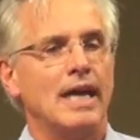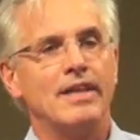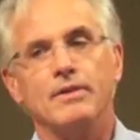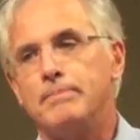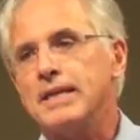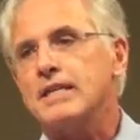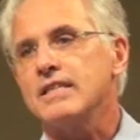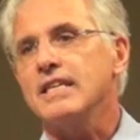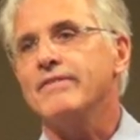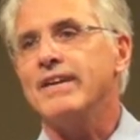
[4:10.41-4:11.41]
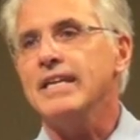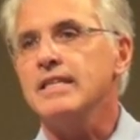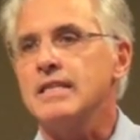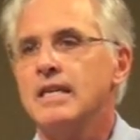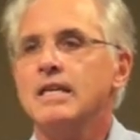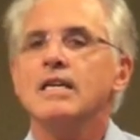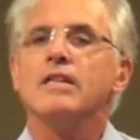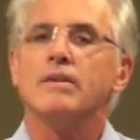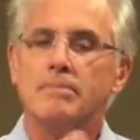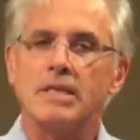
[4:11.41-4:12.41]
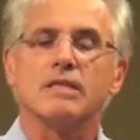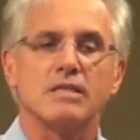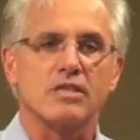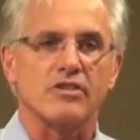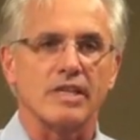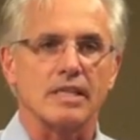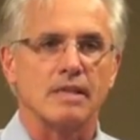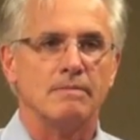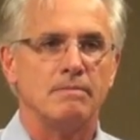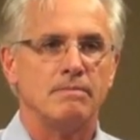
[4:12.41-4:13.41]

And the bigger the event, the bigger the stress.